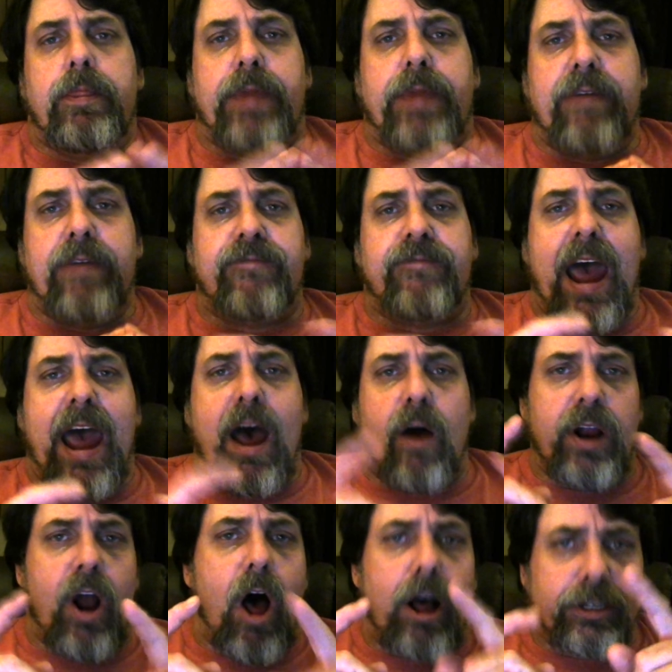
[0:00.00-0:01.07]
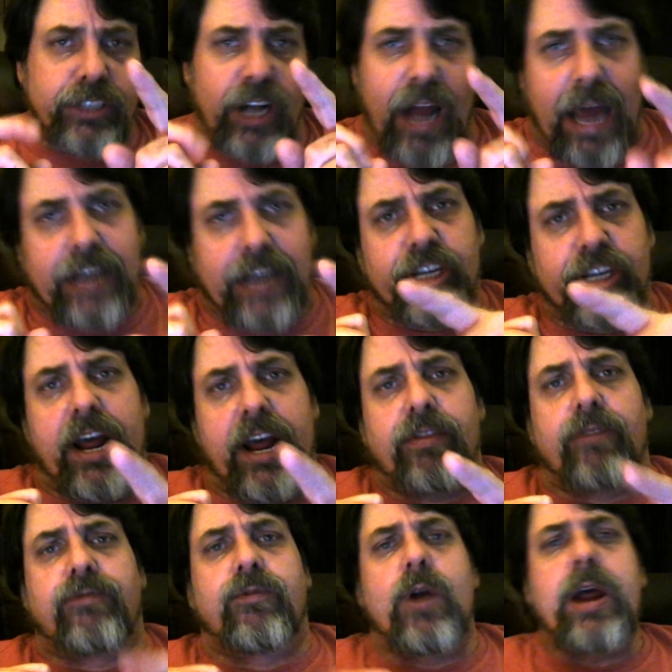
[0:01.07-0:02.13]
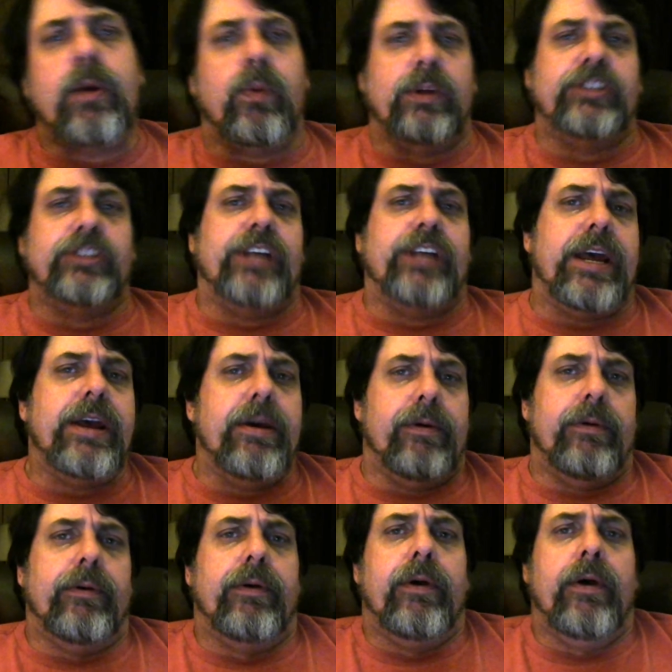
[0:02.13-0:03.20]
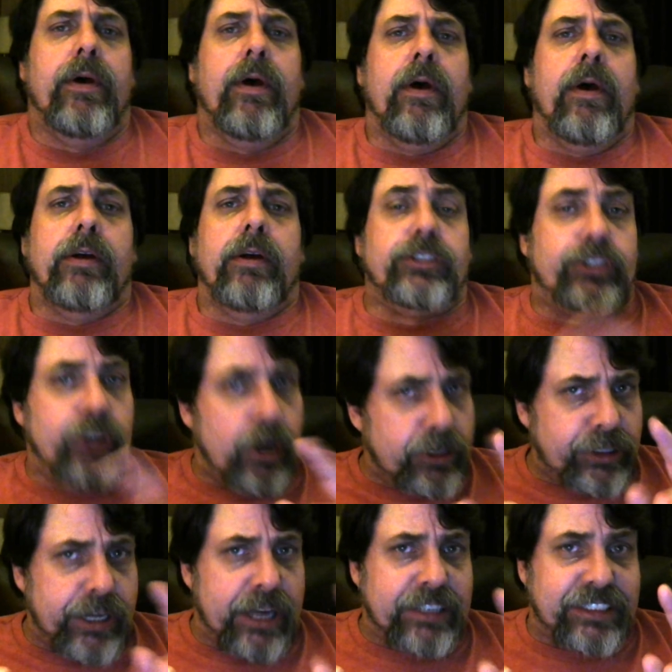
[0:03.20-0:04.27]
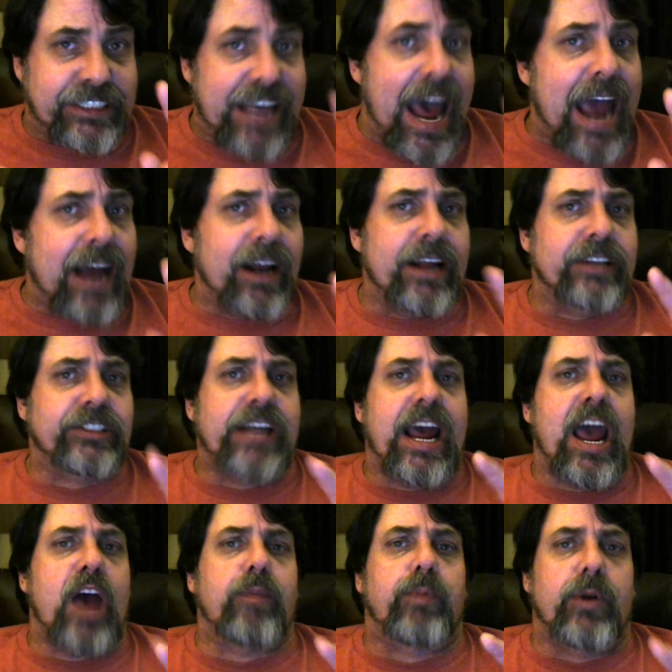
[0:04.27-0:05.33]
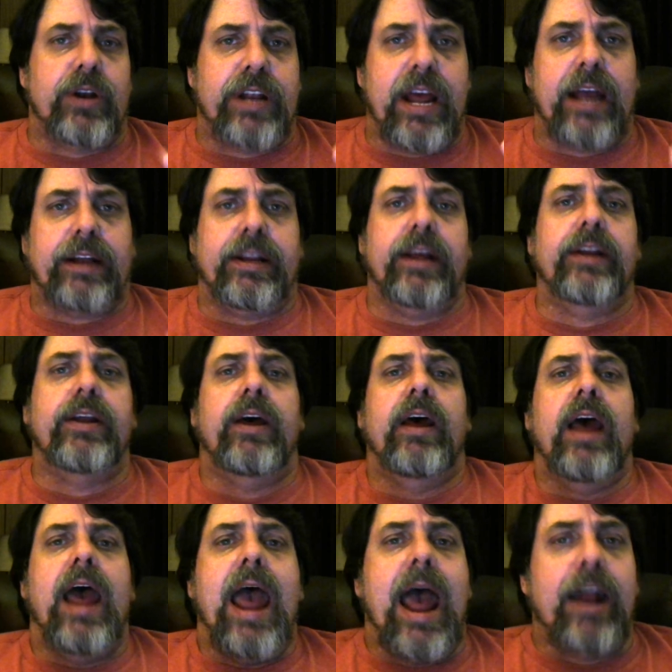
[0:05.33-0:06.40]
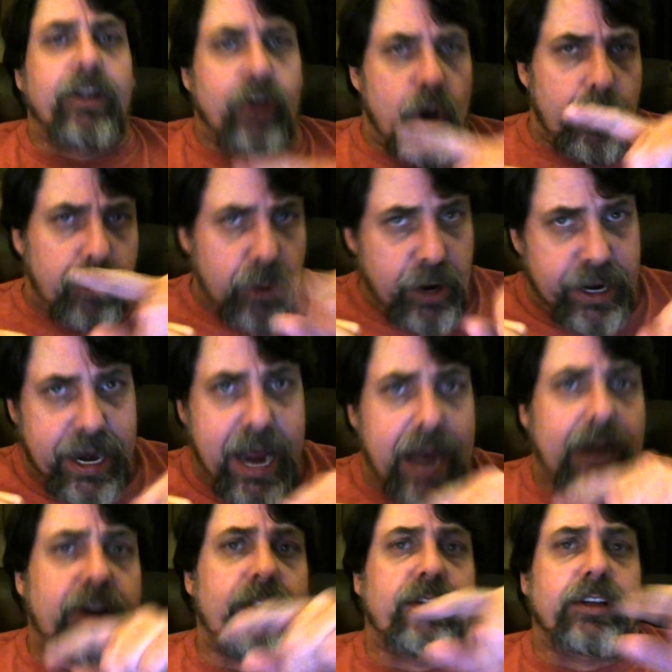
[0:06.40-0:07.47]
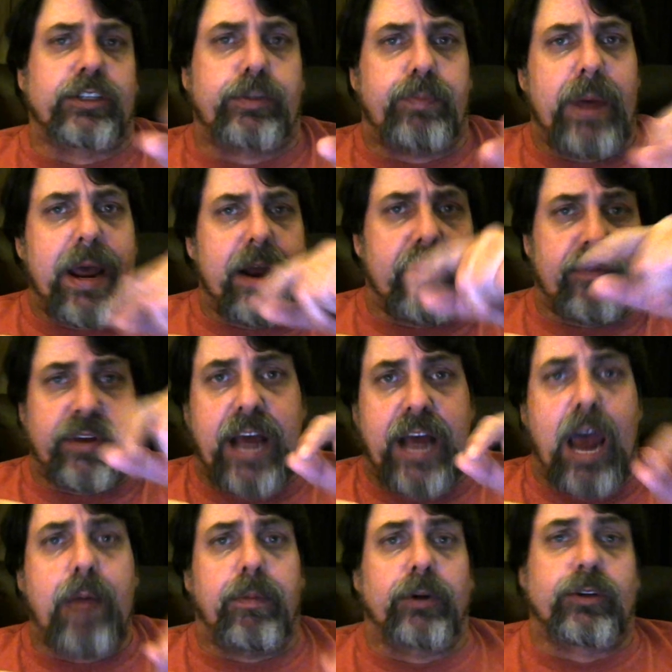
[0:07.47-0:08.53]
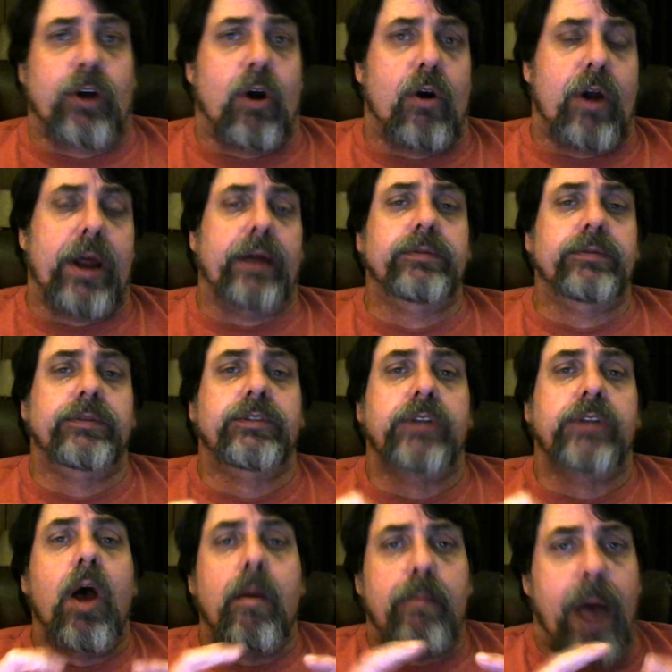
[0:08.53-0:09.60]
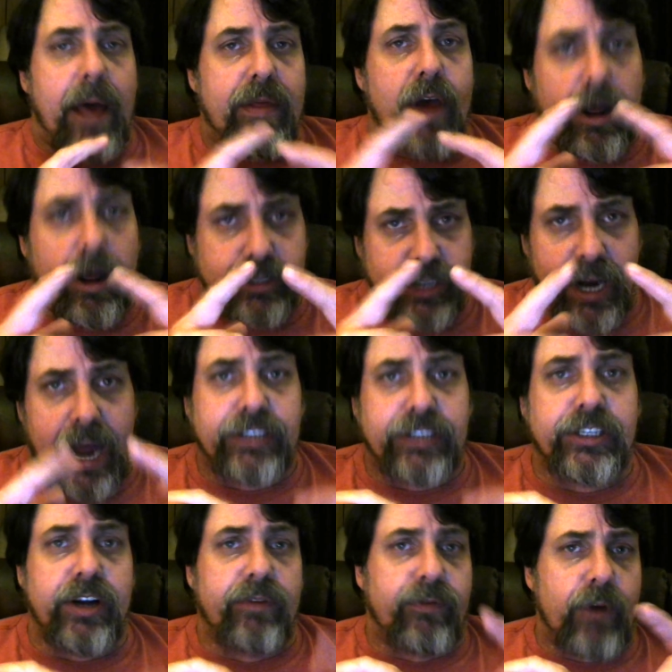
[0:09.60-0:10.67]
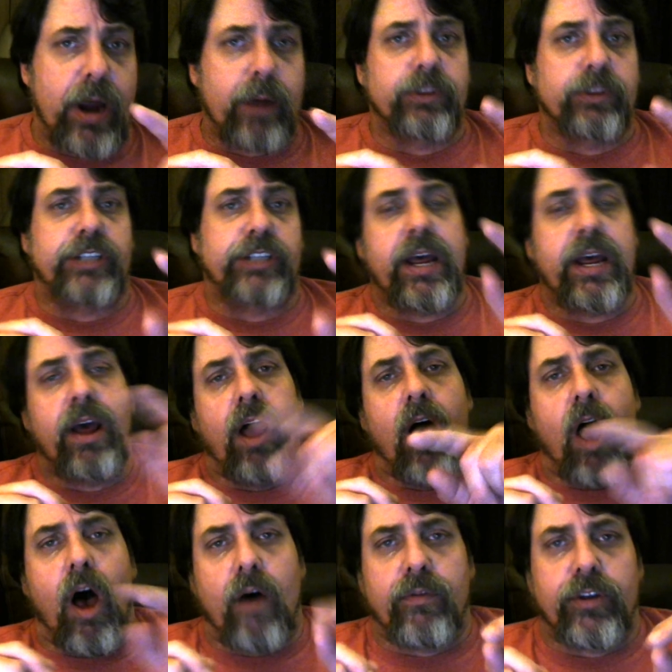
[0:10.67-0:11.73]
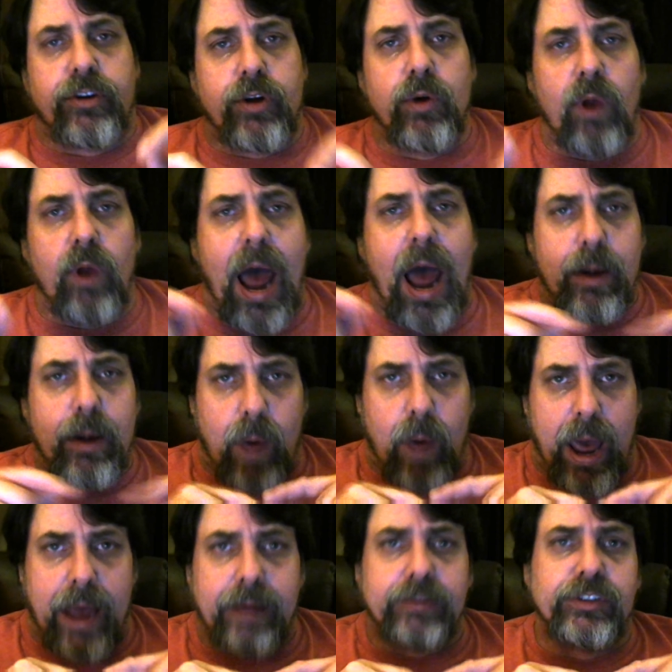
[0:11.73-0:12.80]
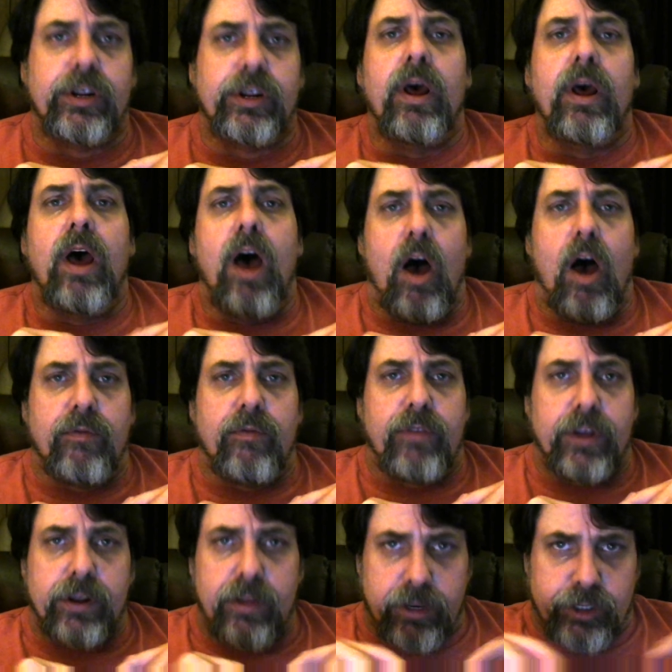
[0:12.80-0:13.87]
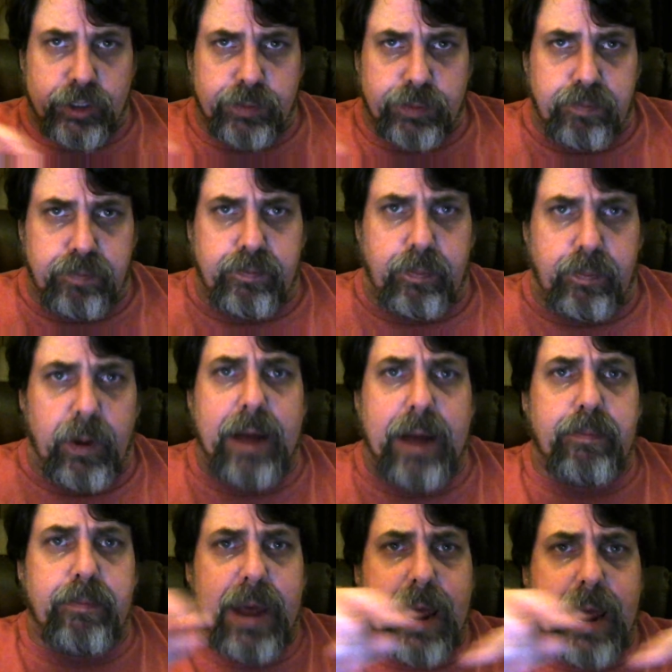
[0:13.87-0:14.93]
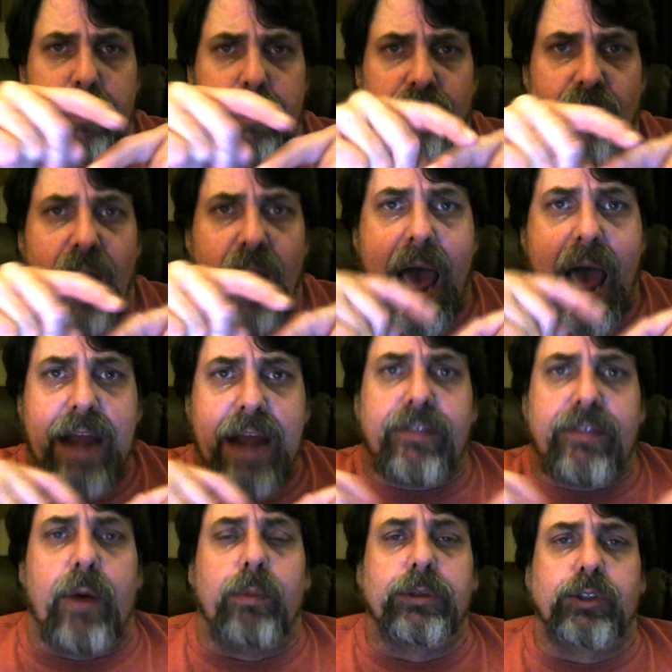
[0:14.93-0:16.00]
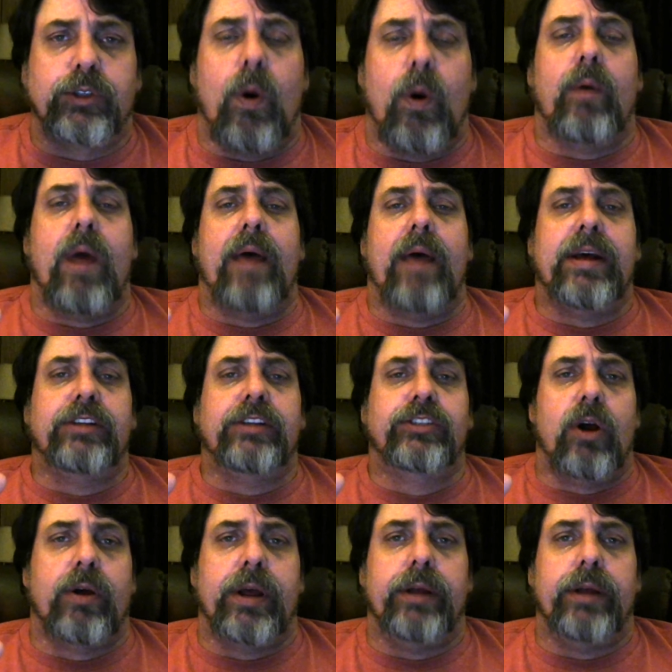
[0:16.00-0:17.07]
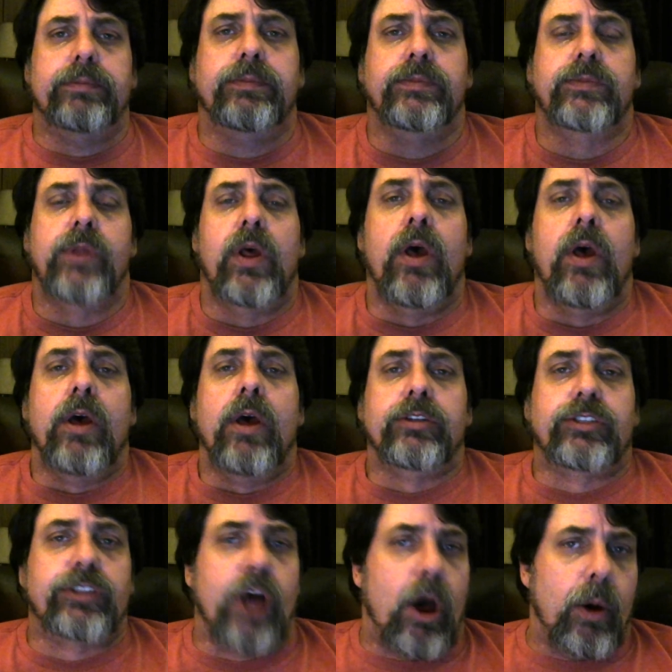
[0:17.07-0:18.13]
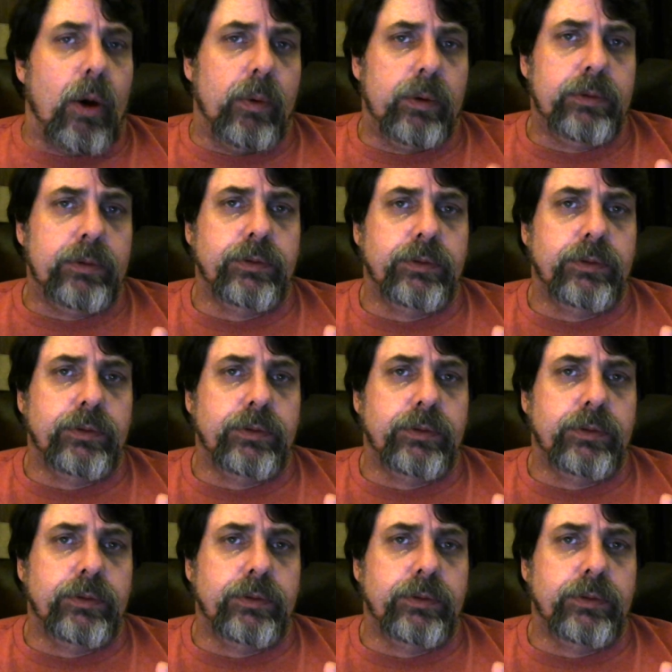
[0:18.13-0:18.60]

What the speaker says: they found an oscillation in the frequency just exactly as they had predicted, and could predict the speed of the table turning by the oscillation in frequency of the two light waves of the split beam of light that was going around that circuit. So